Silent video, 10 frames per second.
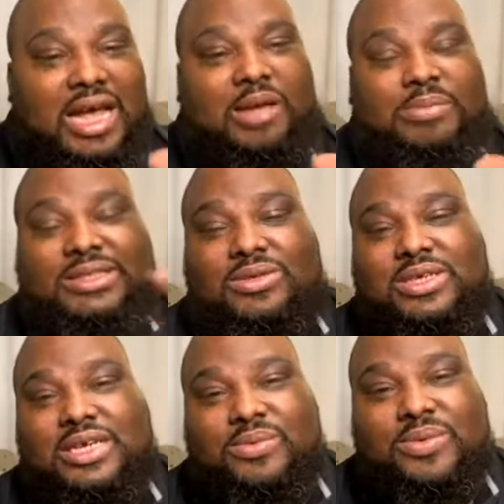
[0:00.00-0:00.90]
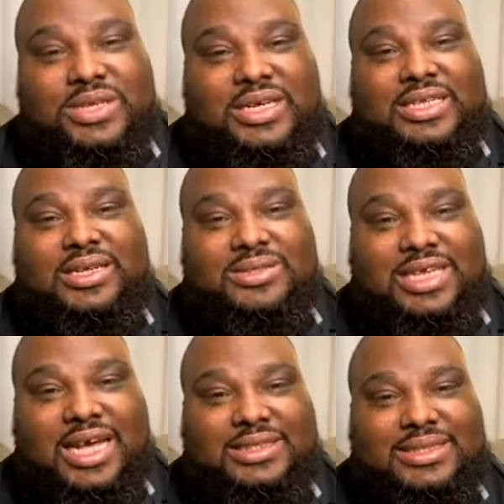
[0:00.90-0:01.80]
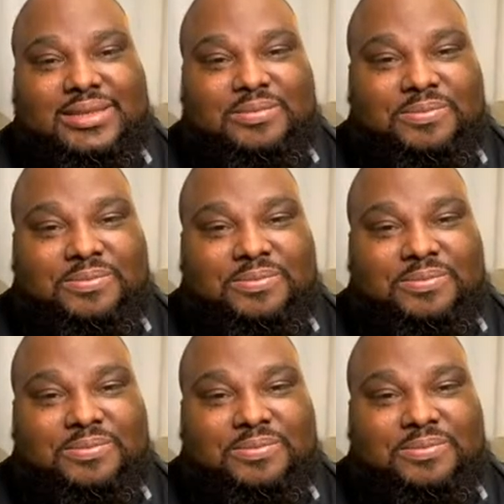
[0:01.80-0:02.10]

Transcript: I'll be tuning in when you get those guys in.